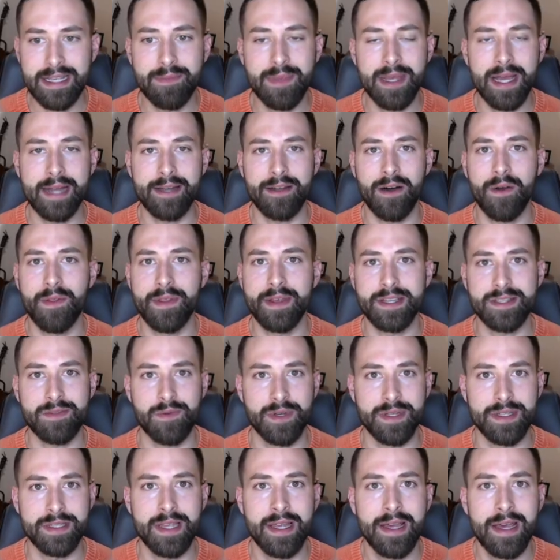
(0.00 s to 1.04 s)
behind all this
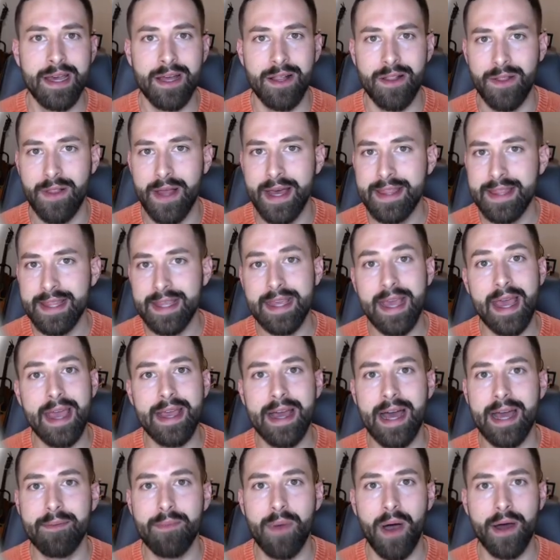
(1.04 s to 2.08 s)
was let the
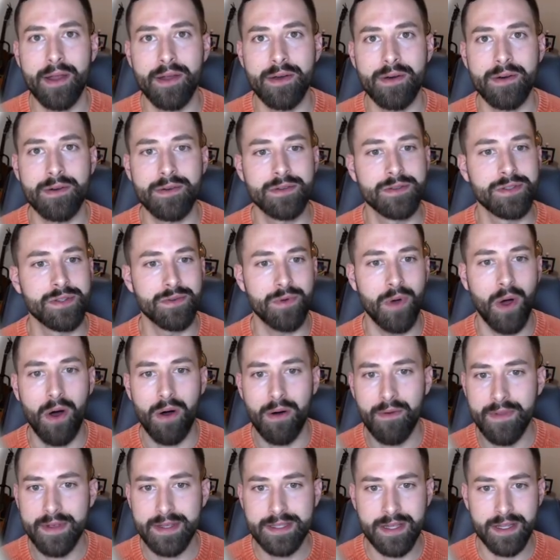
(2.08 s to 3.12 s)
AI model do all
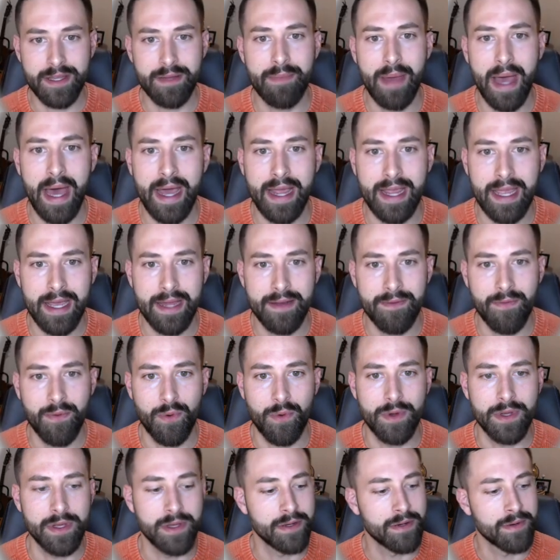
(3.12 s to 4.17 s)
of this on the back end
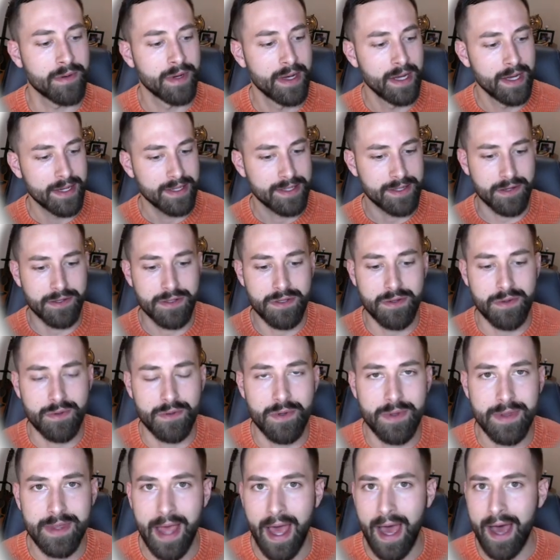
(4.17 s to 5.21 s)
for you, search through
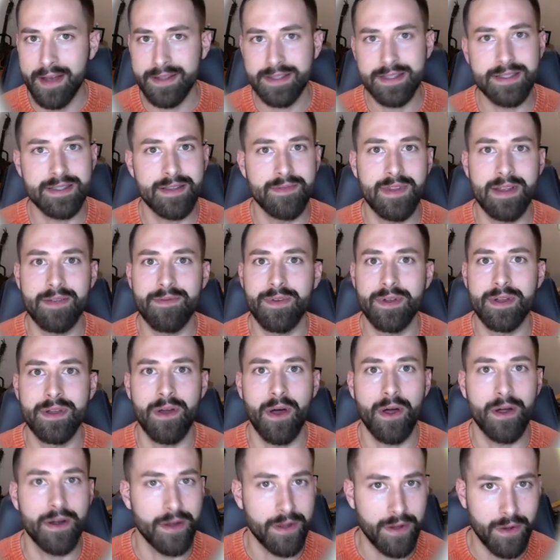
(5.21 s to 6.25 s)
thousands of different
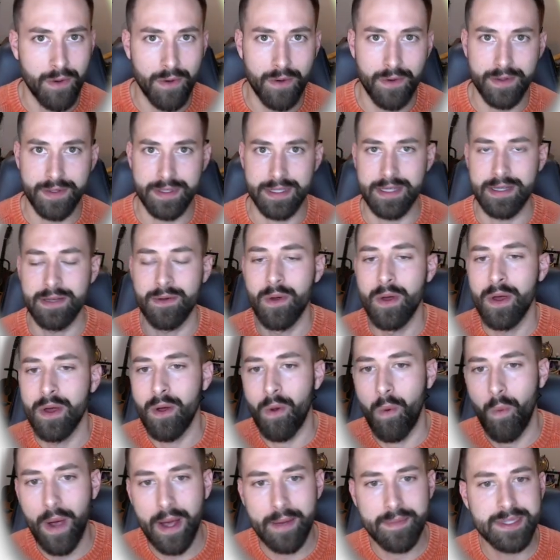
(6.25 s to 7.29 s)
articles and
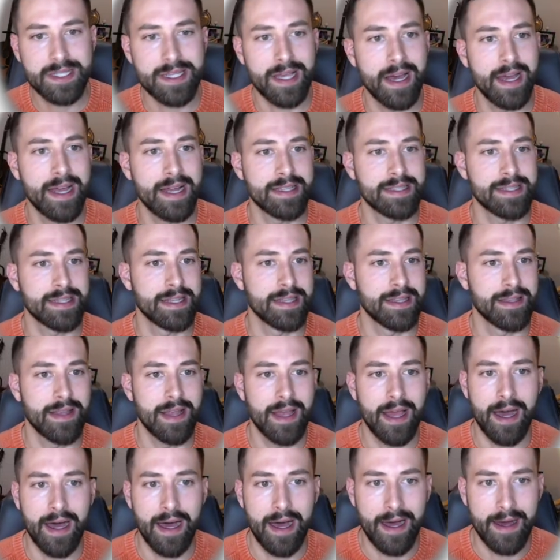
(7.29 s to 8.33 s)
websites and
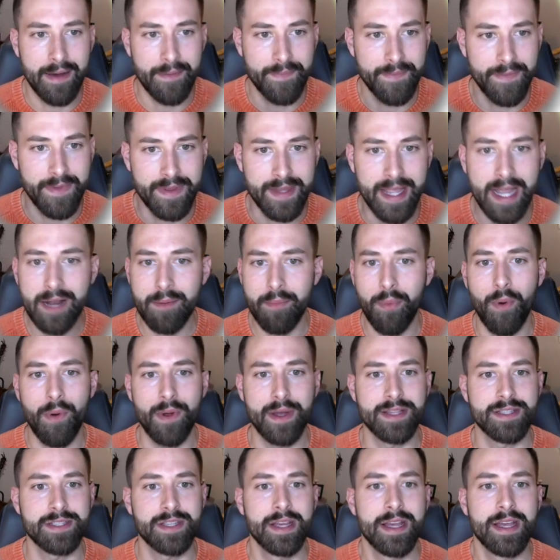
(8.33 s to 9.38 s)
um, data
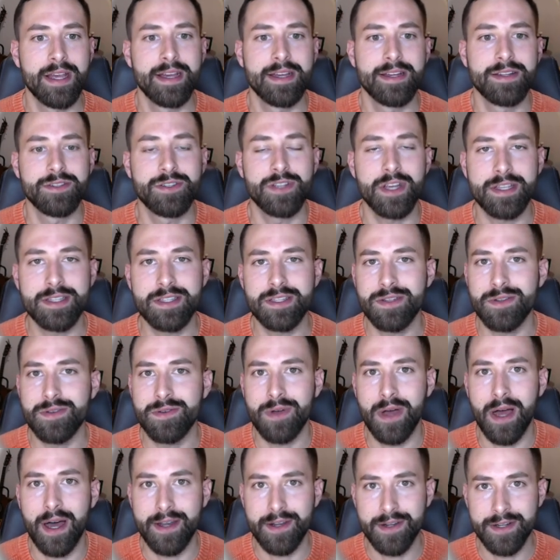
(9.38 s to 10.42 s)
points just to
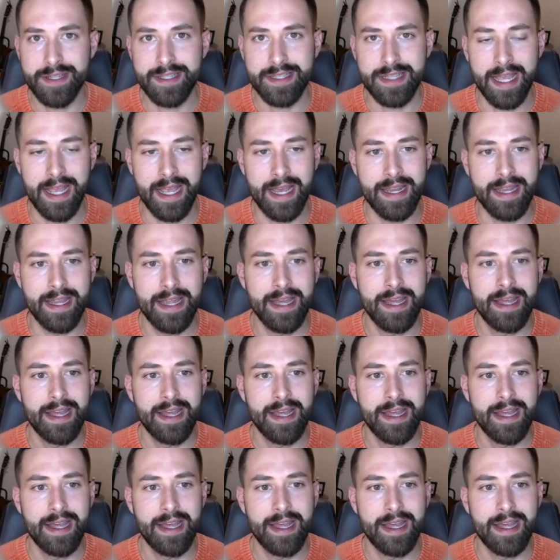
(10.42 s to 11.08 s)
understand